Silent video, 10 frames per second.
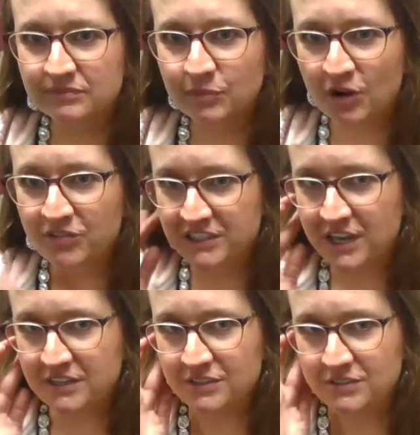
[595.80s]
Perfect
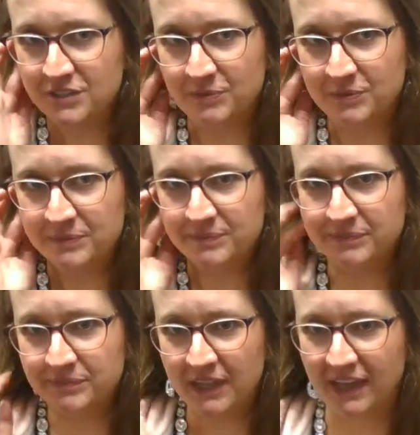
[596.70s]
on YouTube.
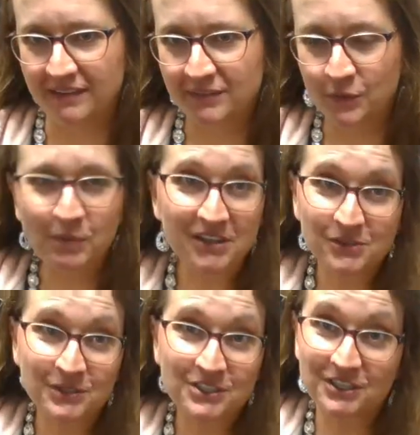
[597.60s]
Okay, we might
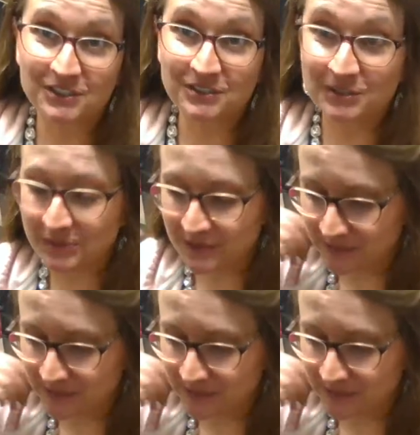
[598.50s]
switch to YouTube.